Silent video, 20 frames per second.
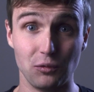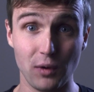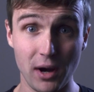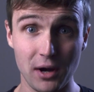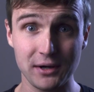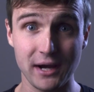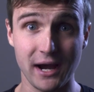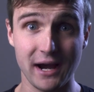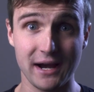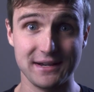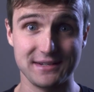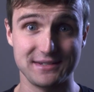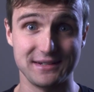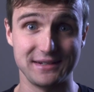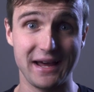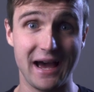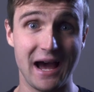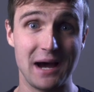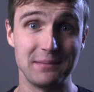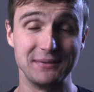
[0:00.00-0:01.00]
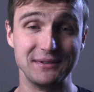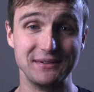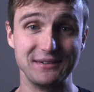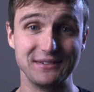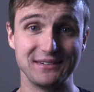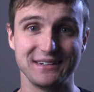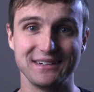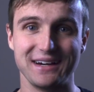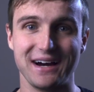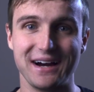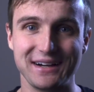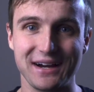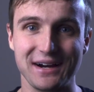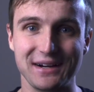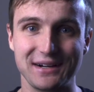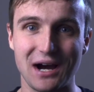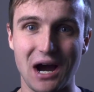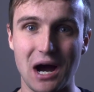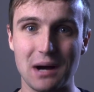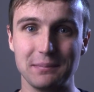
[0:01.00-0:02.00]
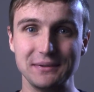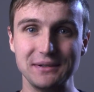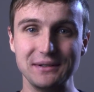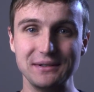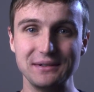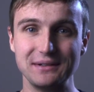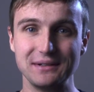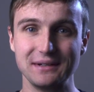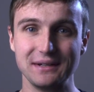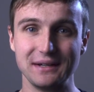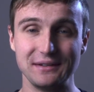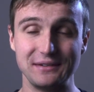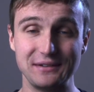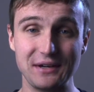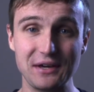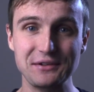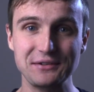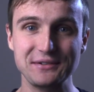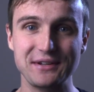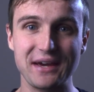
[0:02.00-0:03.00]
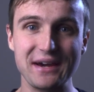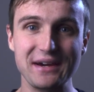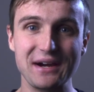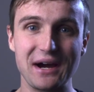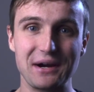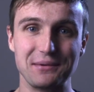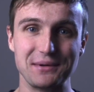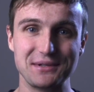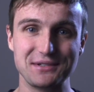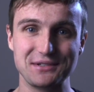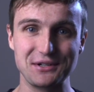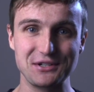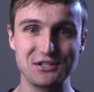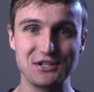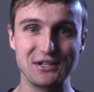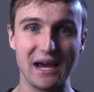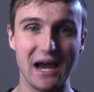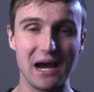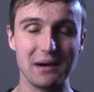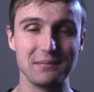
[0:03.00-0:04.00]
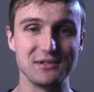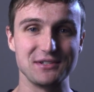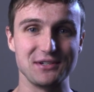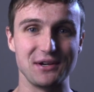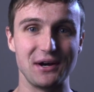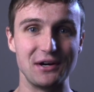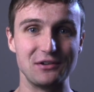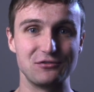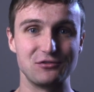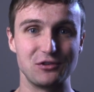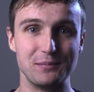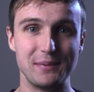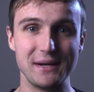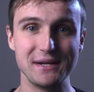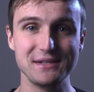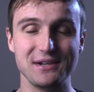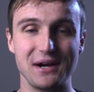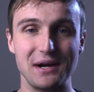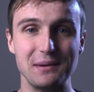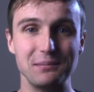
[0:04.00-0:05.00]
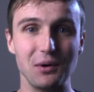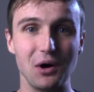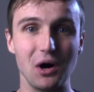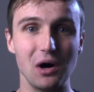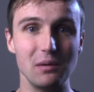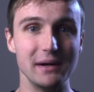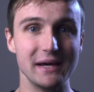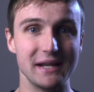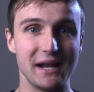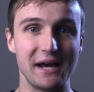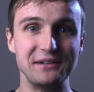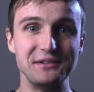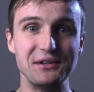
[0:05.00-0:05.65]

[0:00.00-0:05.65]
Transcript: Well guys, it happened. I got copied. The other day I was searching Amazon for Bedtime Bulb and I